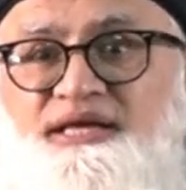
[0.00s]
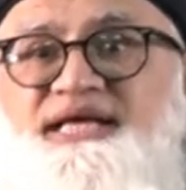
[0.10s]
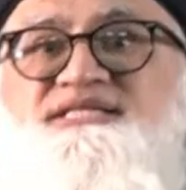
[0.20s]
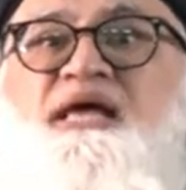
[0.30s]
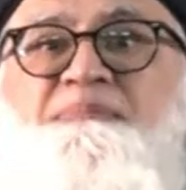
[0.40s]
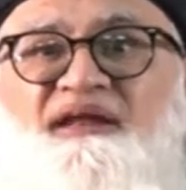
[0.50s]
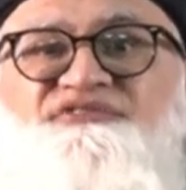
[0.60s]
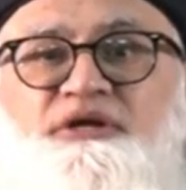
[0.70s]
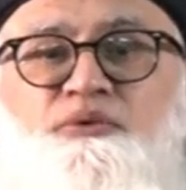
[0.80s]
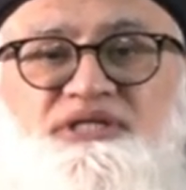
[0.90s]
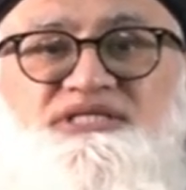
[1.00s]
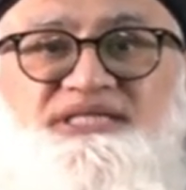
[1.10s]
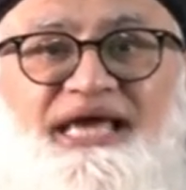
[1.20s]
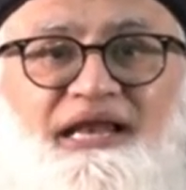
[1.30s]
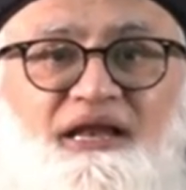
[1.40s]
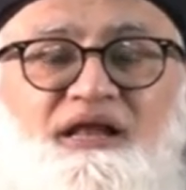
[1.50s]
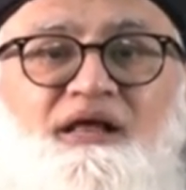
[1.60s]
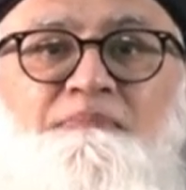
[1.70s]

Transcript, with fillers: Yes, they're benefiting with the sale,